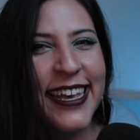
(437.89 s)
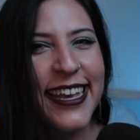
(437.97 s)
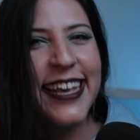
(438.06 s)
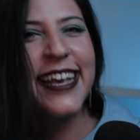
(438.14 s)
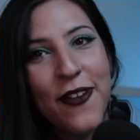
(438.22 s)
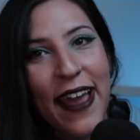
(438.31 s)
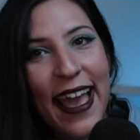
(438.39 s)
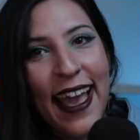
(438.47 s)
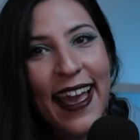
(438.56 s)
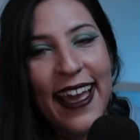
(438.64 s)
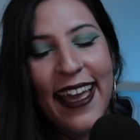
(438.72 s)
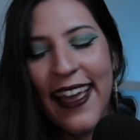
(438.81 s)

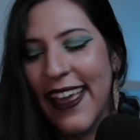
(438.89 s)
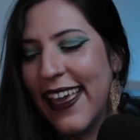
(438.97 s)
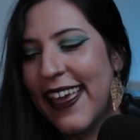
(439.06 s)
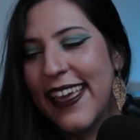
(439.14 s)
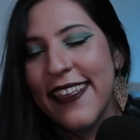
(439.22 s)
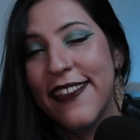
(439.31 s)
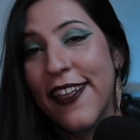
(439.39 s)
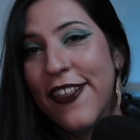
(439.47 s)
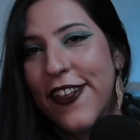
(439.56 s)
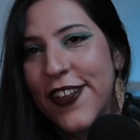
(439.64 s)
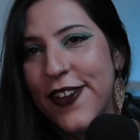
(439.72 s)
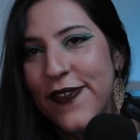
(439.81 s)
Alright,
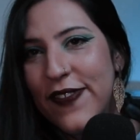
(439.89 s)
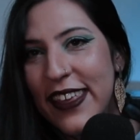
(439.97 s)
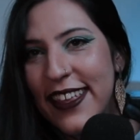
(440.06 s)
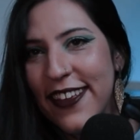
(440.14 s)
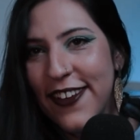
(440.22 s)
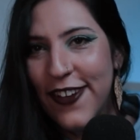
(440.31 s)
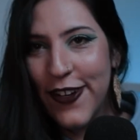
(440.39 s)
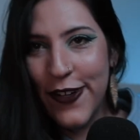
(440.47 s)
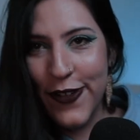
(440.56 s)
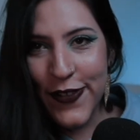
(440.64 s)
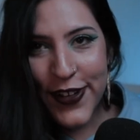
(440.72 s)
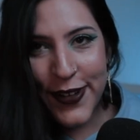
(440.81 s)
another
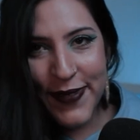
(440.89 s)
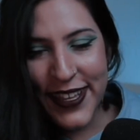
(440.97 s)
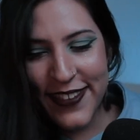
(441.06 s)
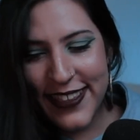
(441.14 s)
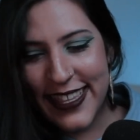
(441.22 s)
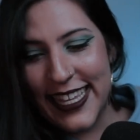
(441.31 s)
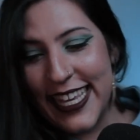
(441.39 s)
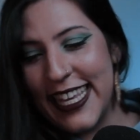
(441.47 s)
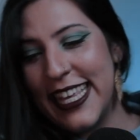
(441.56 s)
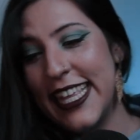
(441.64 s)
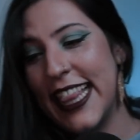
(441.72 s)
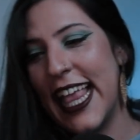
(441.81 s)
video for me to
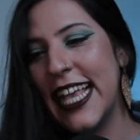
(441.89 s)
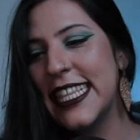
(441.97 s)
see.